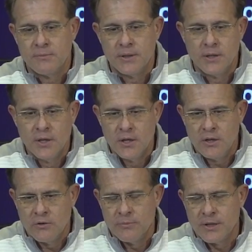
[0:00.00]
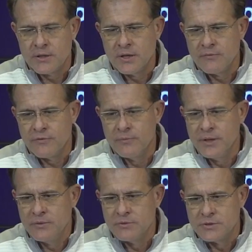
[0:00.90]
But, you know, the big thing for
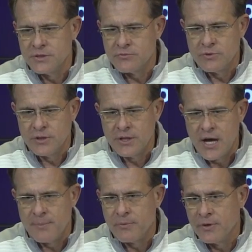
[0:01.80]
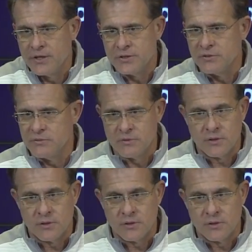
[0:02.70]
me was just really the operation,